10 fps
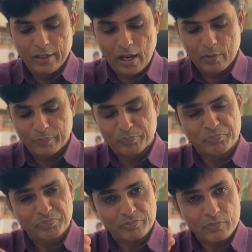Now,
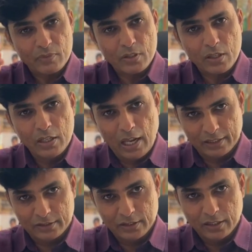
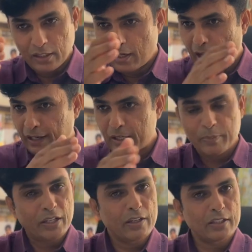last
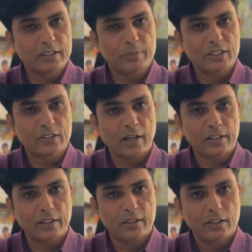academic year has been
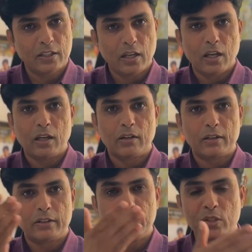started,
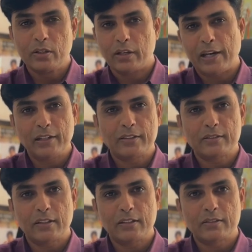rainy
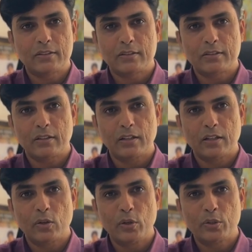season is
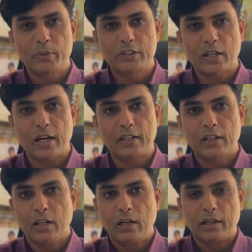going to be start,
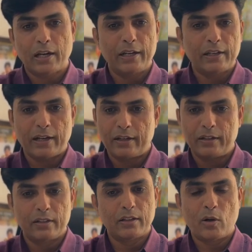right?
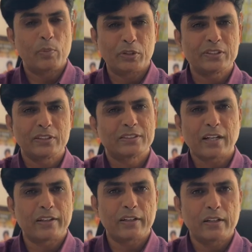And almost it
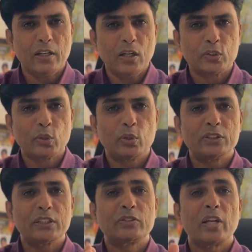started. So
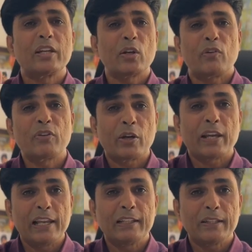just take care of your
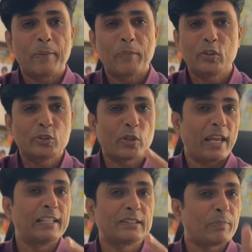health, because your
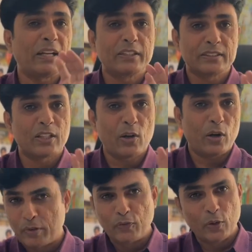health matters a
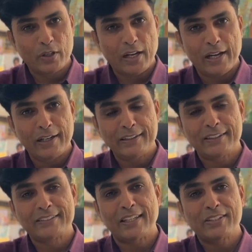lot. Before ending
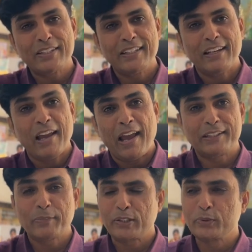this session,
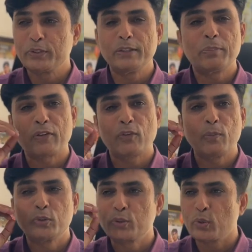as my student
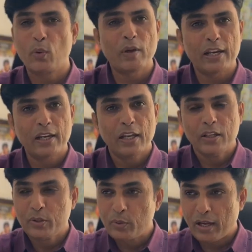performed so well,
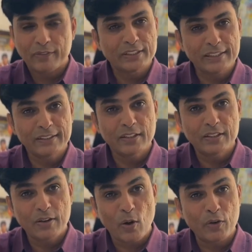you have seen
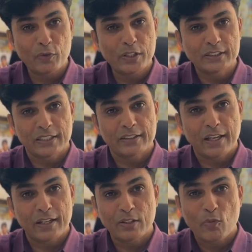the confidence in
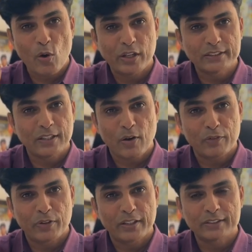there, the voice, the
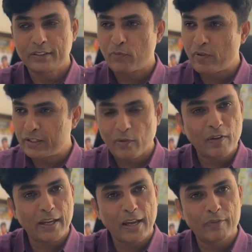confidence, the way
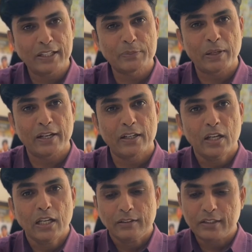they have explained.
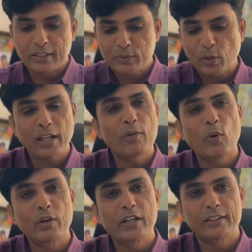This is what I
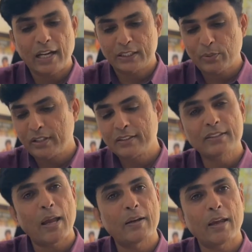wanted. That's why this
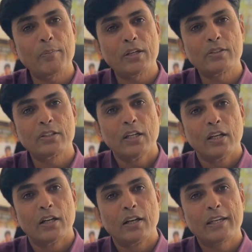Cambridge
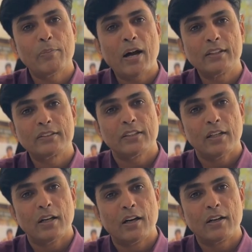ki baat
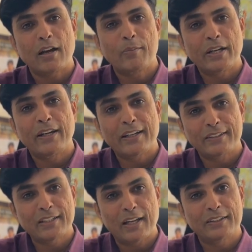Ram Raina ke
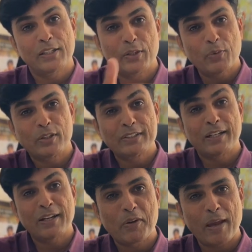saath, it was
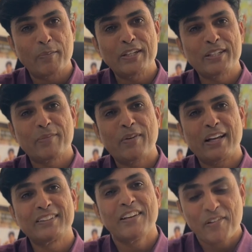there. Cambridge ki
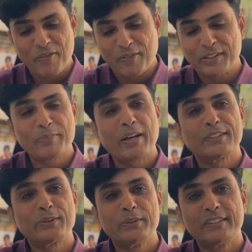baat with my
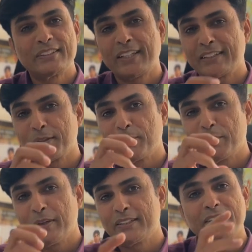students, that's a
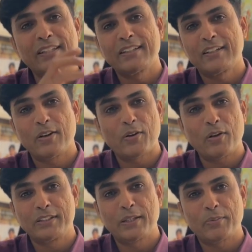basic
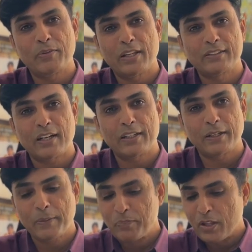concept we have started.